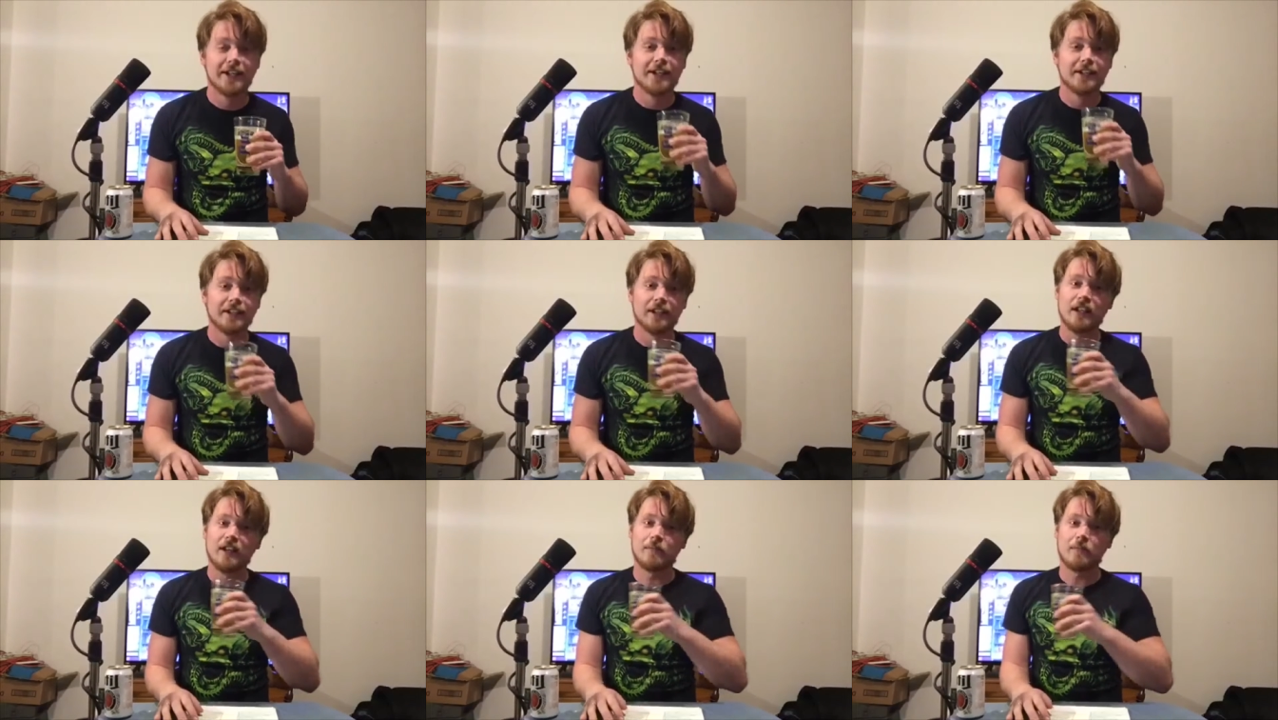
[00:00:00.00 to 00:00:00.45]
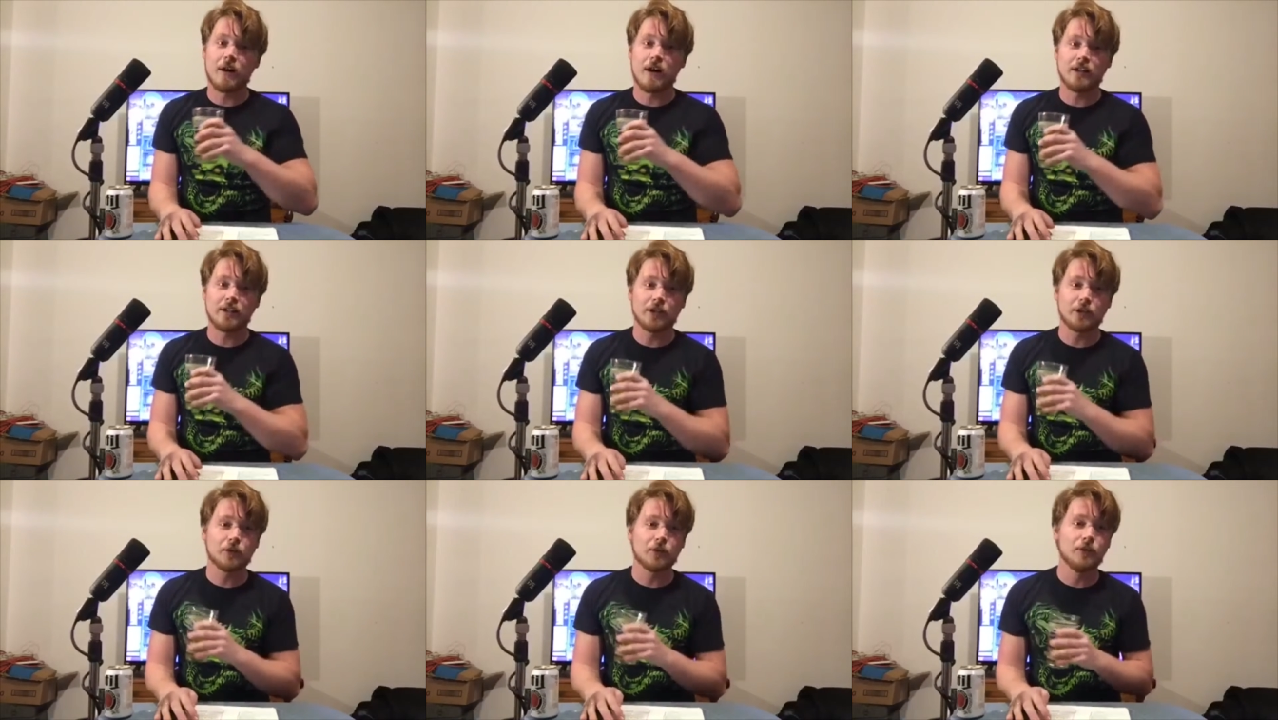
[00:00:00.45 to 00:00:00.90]
that
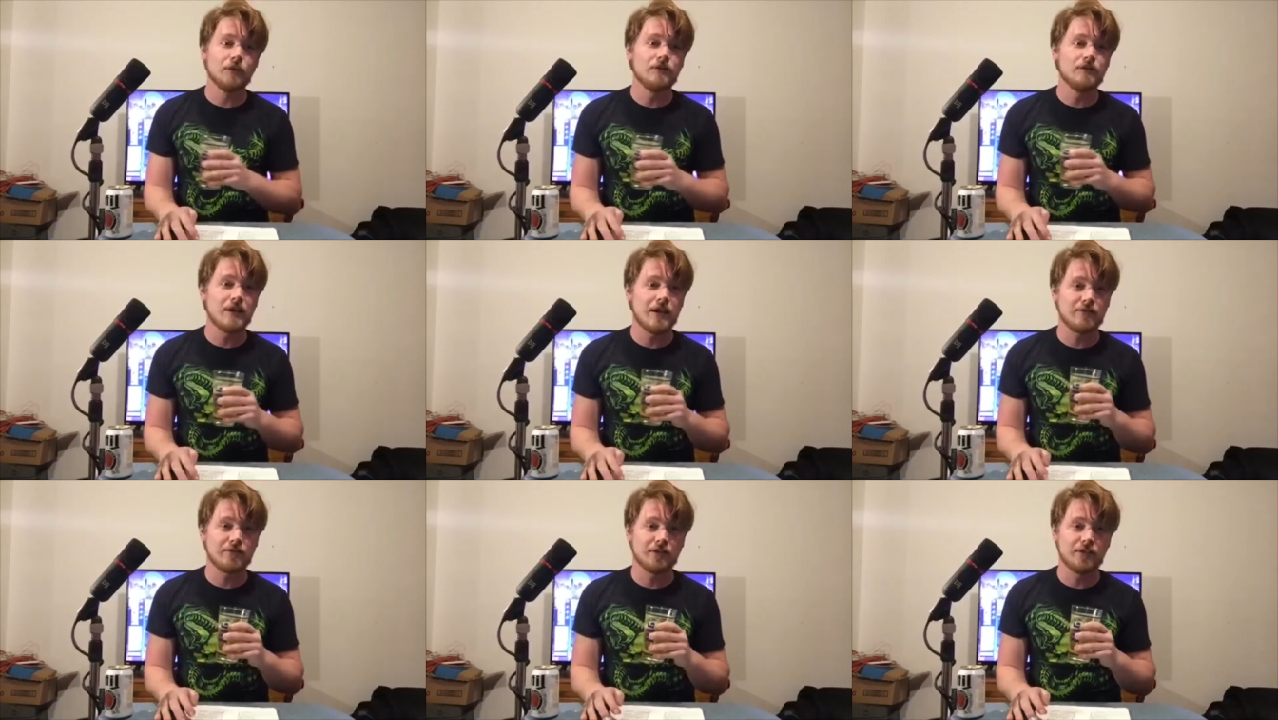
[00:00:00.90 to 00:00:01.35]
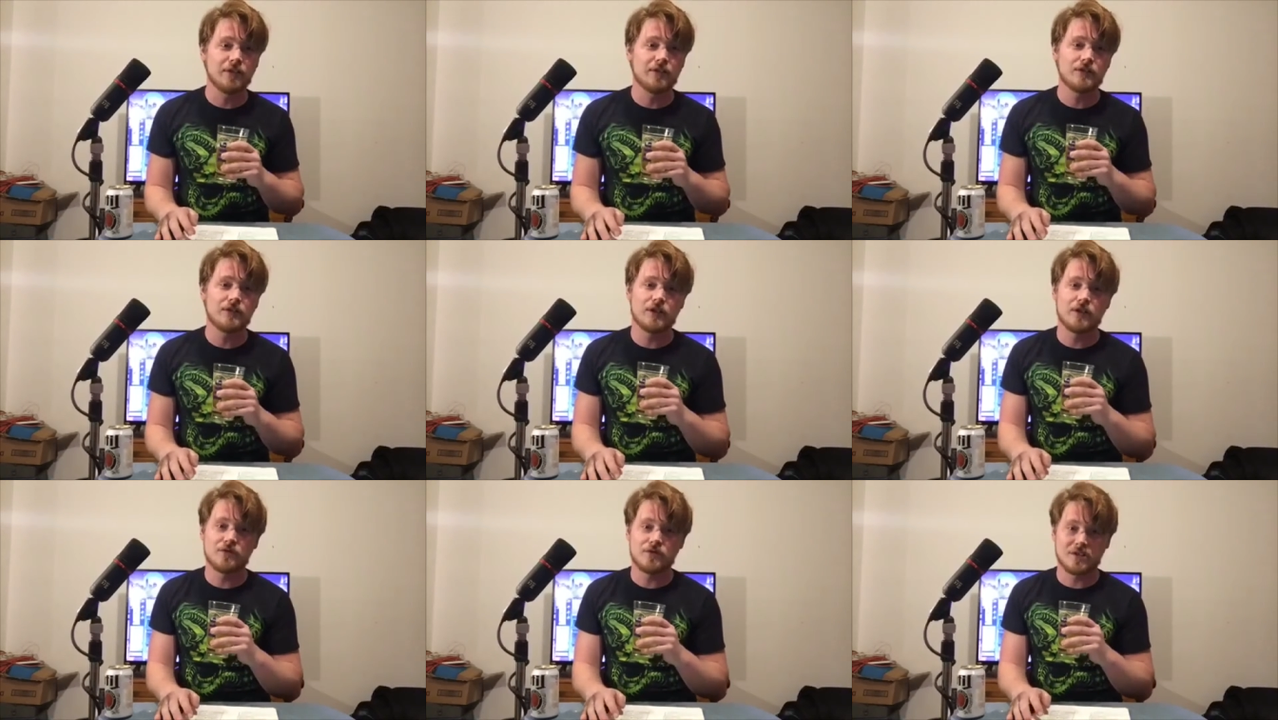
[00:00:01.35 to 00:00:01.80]
Mötley Crüe definitely
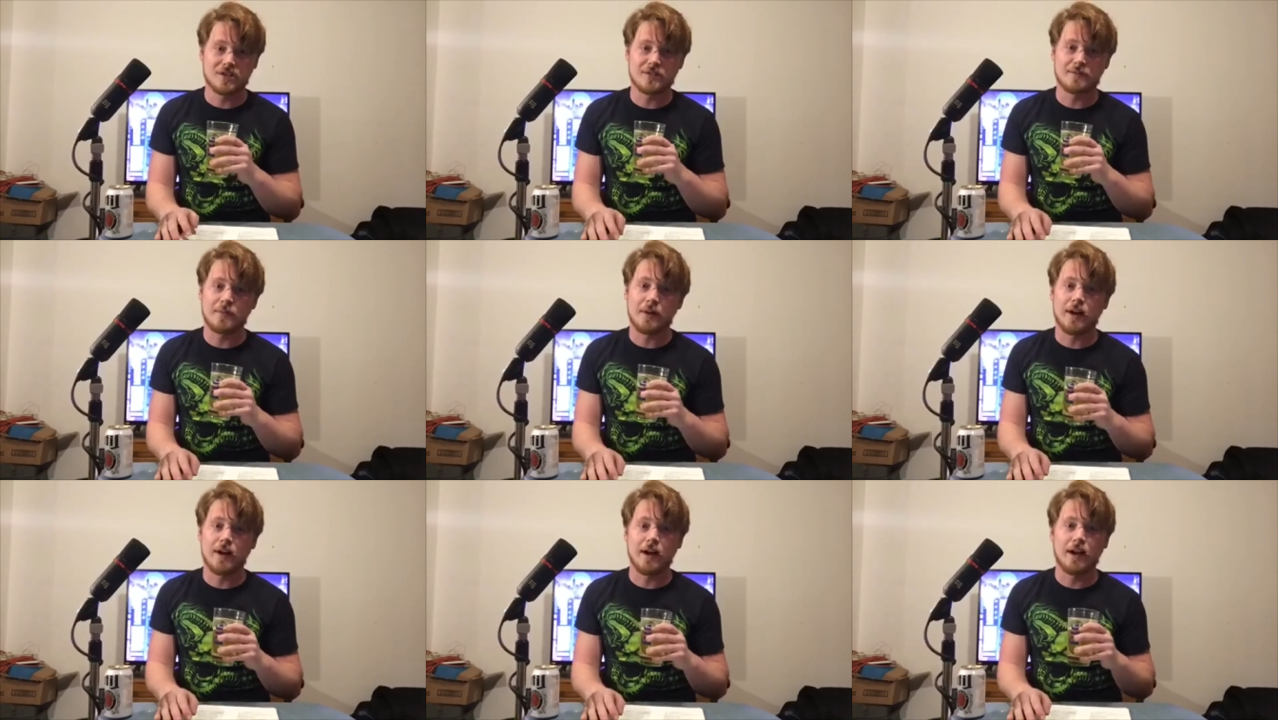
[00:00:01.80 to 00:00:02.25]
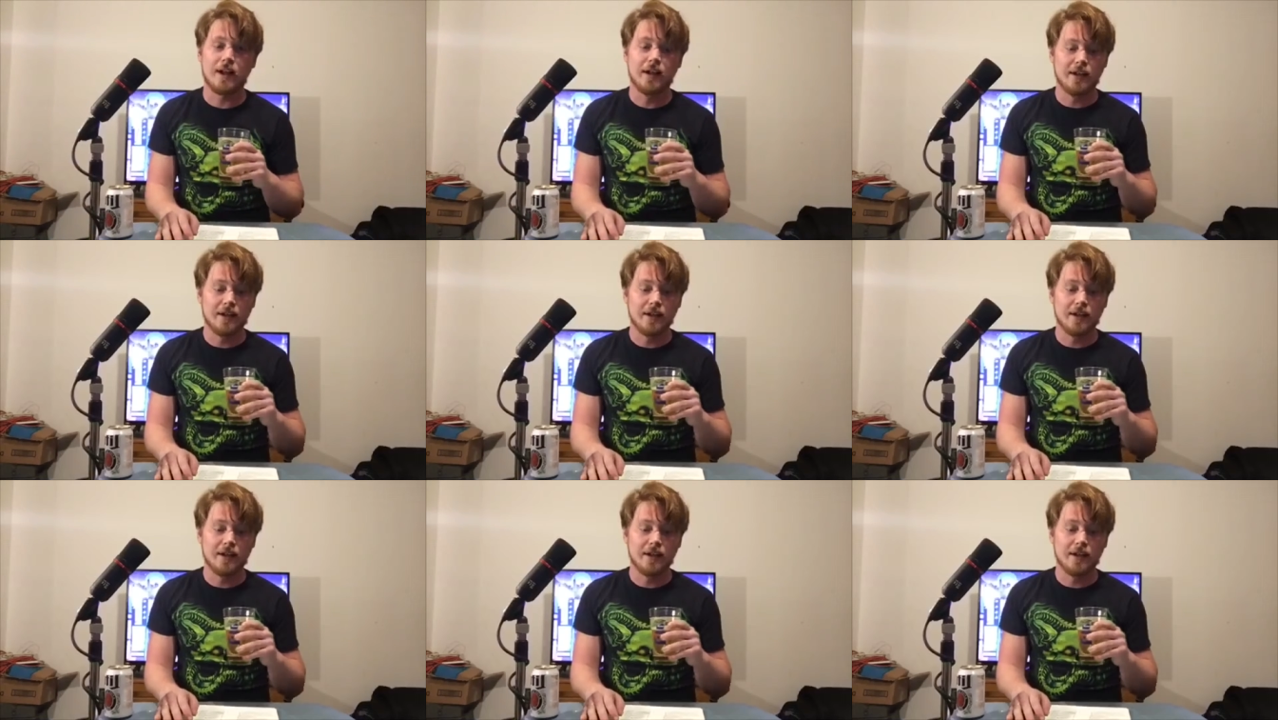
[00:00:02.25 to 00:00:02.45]
deserves a spot